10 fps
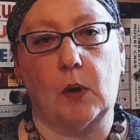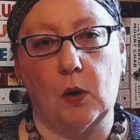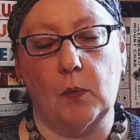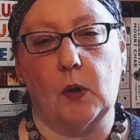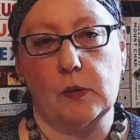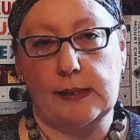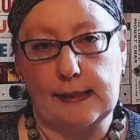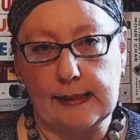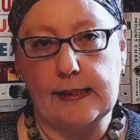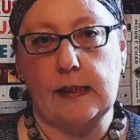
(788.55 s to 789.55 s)
almost
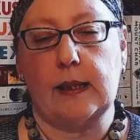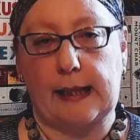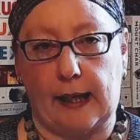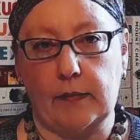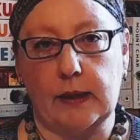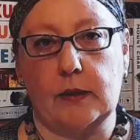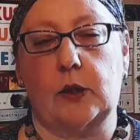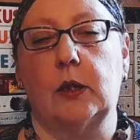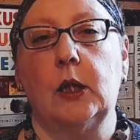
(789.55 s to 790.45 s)
this character.